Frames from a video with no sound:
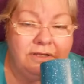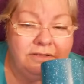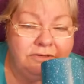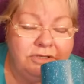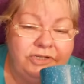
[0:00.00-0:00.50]

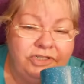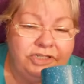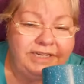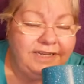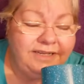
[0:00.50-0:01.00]

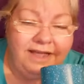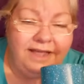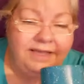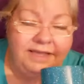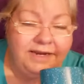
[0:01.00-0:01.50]
Usually I
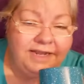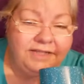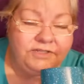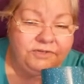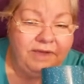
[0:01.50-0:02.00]
get an
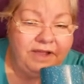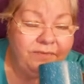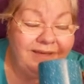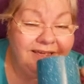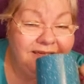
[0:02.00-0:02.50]
answer right
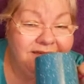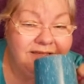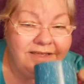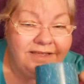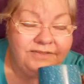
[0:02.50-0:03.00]
away.
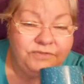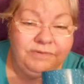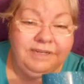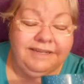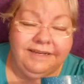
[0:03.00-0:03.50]
He's
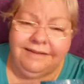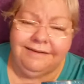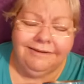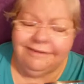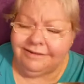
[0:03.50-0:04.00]
really
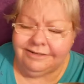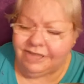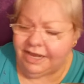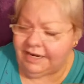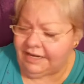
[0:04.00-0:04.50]

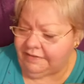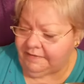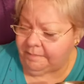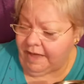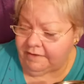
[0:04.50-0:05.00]
Johnny on the
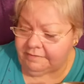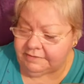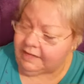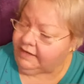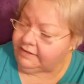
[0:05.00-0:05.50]
spot. It was
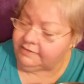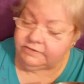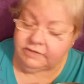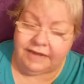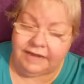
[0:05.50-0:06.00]
like
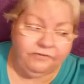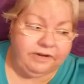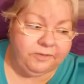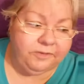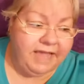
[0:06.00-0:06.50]
kind of
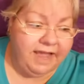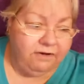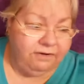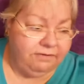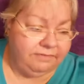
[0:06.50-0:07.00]
freaked me
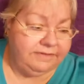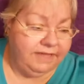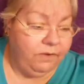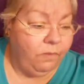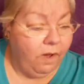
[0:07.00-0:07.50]
out. I was
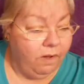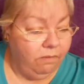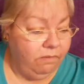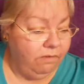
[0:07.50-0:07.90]
like, whoa.